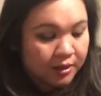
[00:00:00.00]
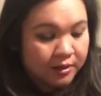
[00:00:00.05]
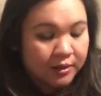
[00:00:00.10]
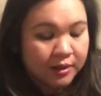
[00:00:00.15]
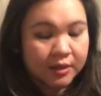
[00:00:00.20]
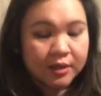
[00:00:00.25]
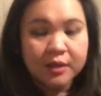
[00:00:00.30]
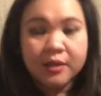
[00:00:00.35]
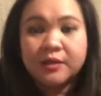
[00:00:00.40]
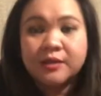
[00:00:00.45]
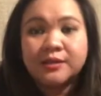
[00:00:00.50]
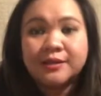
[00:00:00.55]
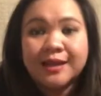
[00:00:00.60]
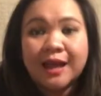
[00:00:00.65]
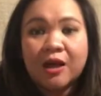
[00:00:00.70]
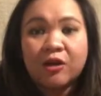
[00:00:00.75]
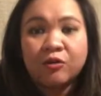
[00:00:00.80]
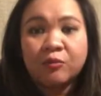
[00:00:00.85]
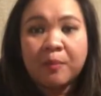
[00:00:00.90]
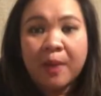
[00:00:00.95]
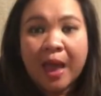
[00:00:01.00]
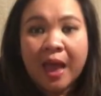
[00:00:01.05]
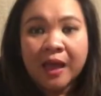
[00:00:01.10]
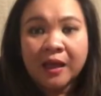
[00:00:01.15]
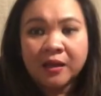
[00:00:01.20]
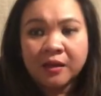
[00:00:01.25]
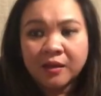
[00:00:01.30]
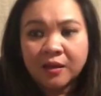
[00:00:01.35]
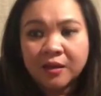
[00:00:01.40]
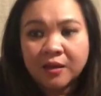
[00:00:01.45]
the South
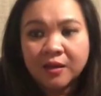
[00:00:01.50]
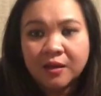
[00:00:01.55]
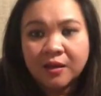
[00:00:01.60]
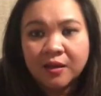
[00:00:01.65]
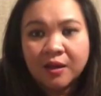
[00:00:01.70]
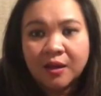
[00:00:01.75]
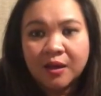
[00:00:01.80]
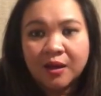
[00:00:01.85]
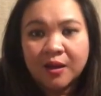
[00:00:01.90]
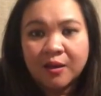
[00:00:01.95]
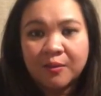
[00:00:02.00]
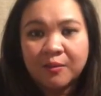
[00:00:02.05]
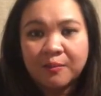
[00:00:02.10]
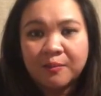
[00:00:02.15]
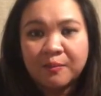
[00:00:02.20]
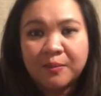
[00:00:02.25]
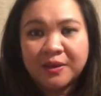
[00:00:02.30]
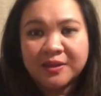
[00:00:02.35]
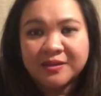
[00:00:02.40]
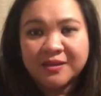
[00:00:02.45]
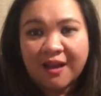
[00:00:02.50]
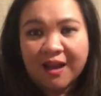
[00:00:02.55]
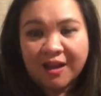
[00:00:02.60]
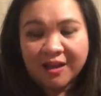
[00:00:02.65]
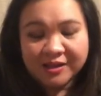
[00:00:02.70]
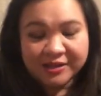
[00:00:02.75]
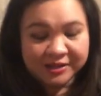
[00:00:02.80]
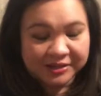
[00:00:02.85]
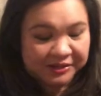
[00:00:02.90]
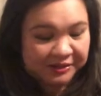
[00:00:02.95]
Bank
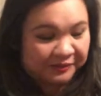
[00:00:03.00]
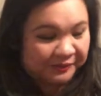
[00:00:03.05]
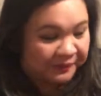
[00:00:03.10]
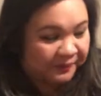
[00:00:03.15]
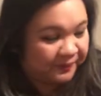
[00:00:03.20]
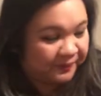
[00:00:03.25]
Besace.